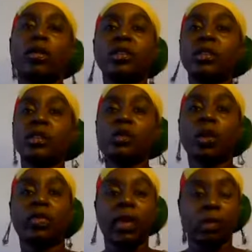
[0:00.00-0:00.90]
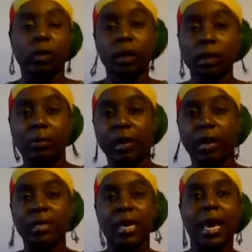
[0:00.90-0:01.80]
this is what they really
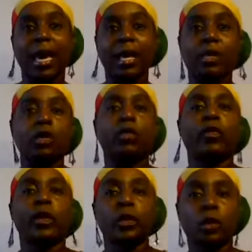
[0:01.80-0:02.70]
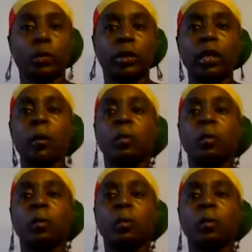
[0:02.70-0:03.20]
meant, and you feel duped.